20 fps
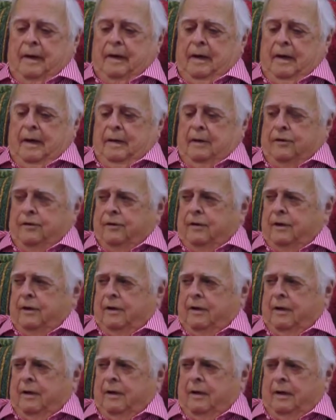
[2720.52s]
and said
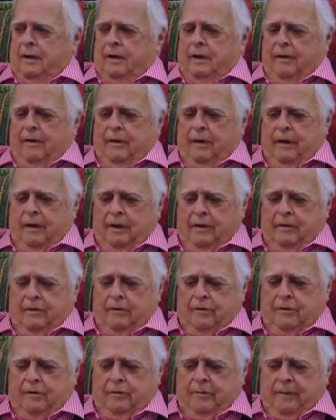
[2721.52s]
ugly things
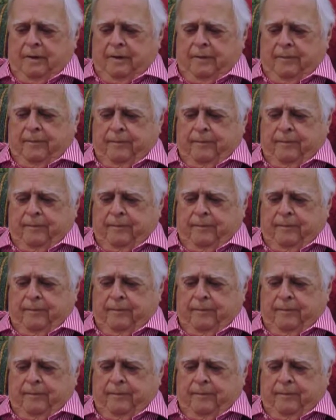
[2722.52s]
to me.